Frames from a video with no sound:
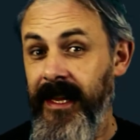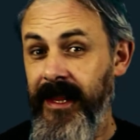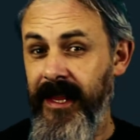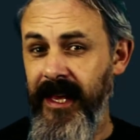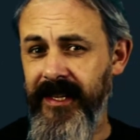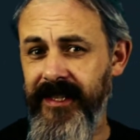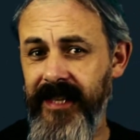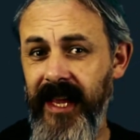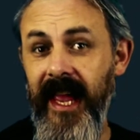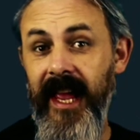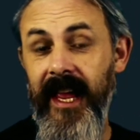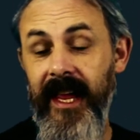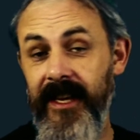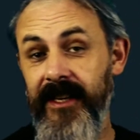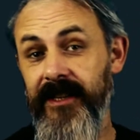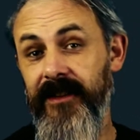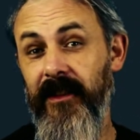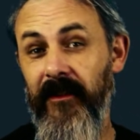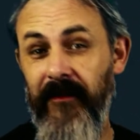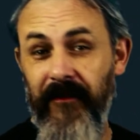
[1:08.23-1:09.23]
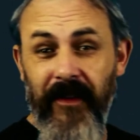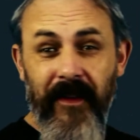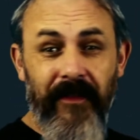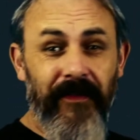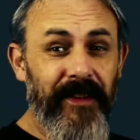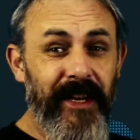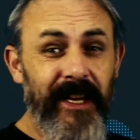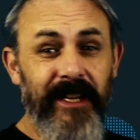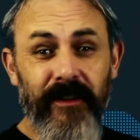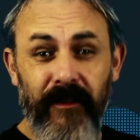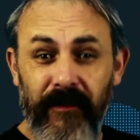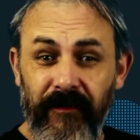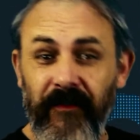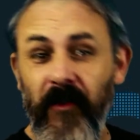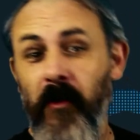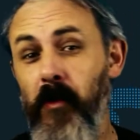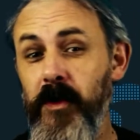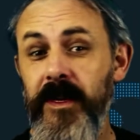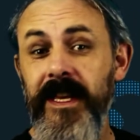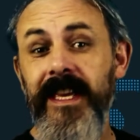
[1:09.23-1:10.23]
This is the 50 to
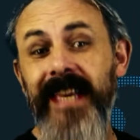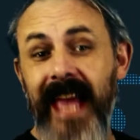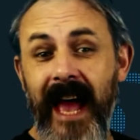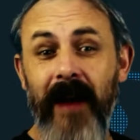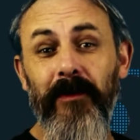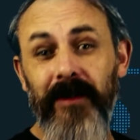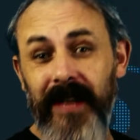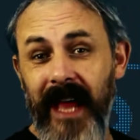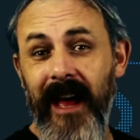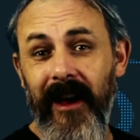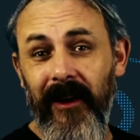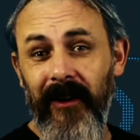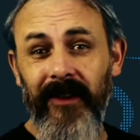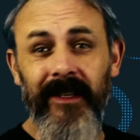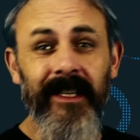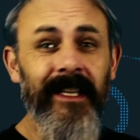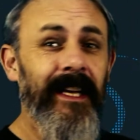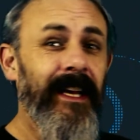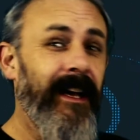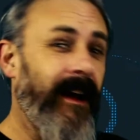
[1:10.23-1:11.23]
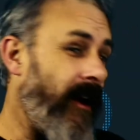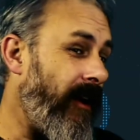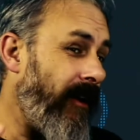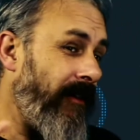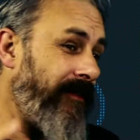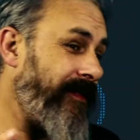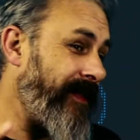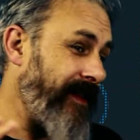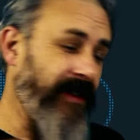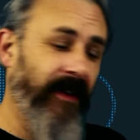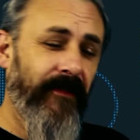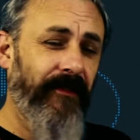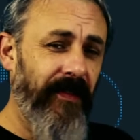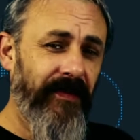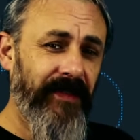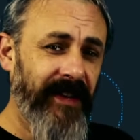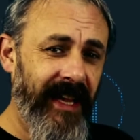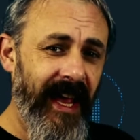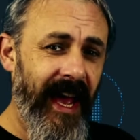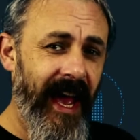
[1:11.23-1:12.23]
40 countdown of the top
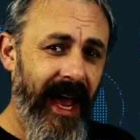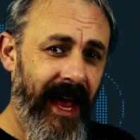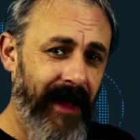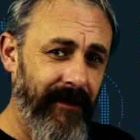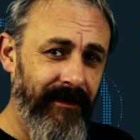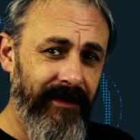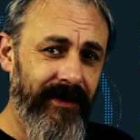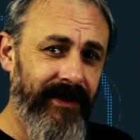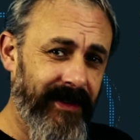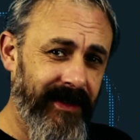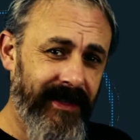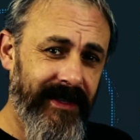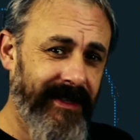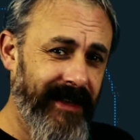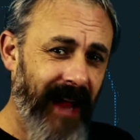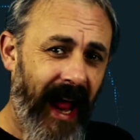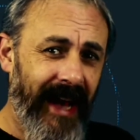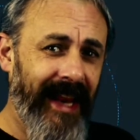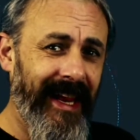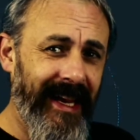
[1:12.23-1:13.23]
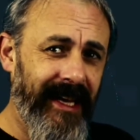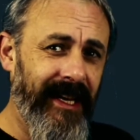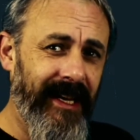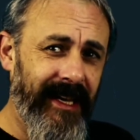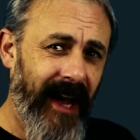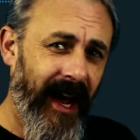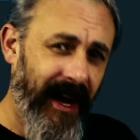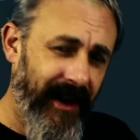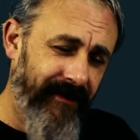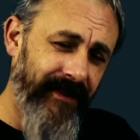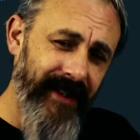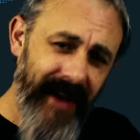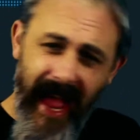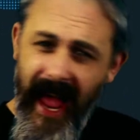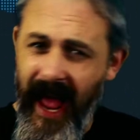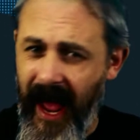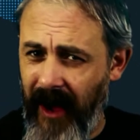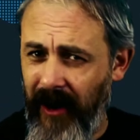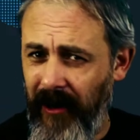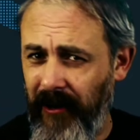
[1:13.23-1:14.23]
50 games, starting kind of
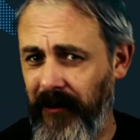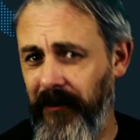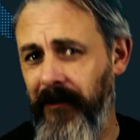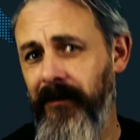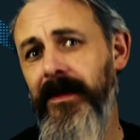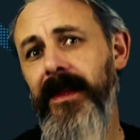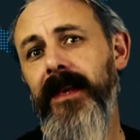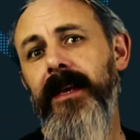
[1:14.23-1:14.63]
now.